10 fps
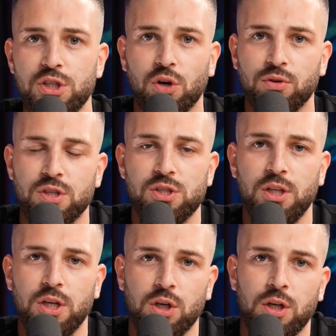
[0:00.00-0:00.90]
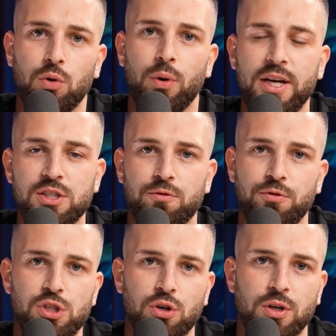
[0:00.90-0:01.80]
zone, the Silicon Oasis
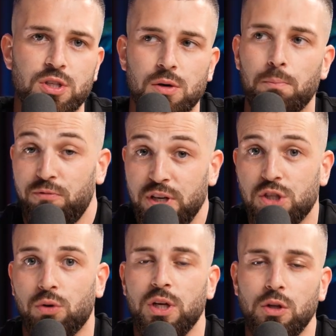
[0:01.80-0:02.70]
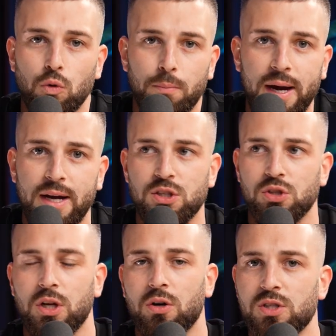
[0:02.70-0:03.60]
free zone. It's a free zone in Dubai. It's
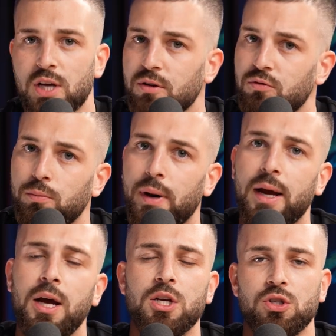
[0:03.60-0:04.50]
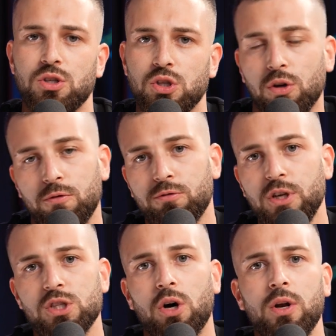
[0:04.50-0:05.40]
not outside of Dubai. So it's a good free
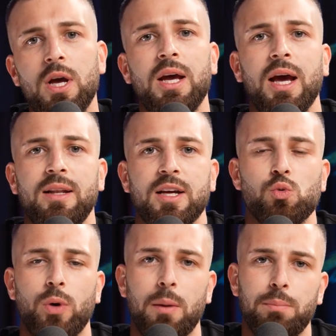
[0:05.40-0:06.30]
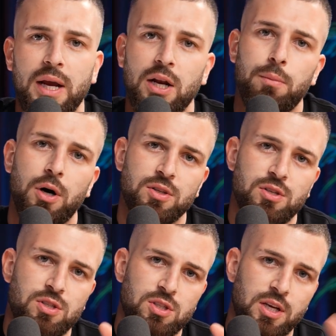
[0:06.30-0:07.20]
zone. And that's where I paid about
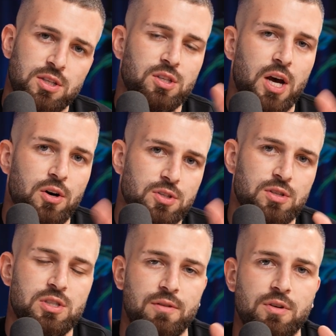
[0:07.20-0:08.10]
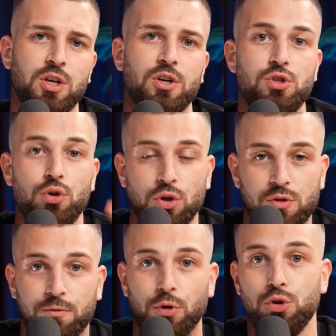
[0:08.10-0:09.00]
6,000, 7,000 euros
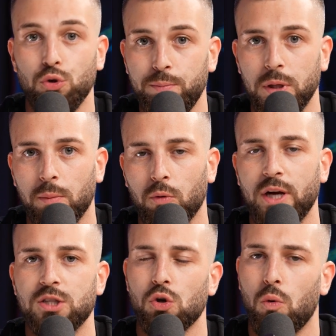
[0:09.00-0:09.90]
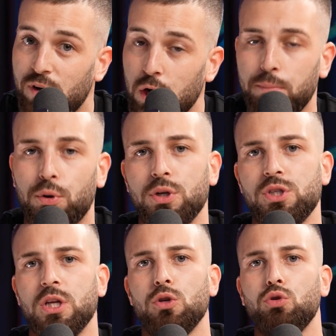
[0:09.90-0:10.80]
for two people, right? So very important is
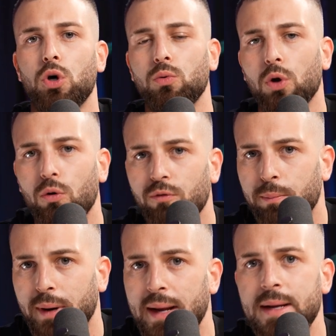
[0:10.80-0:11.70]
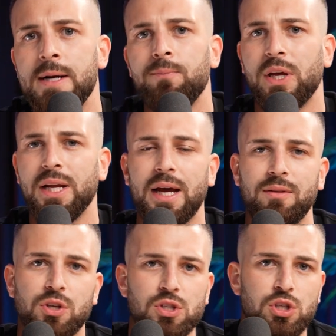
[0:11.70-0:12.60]
that you don't overpay. And again,
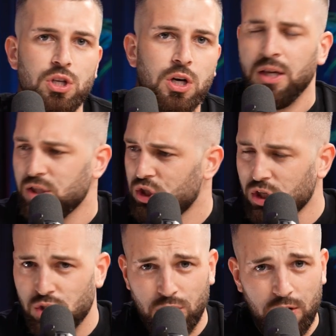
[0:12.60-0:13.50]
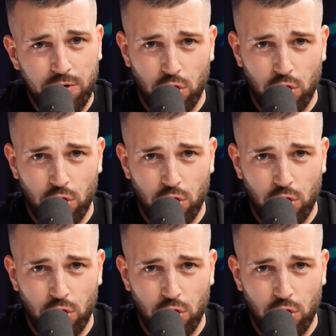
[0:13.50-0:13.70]
this here is just to give you an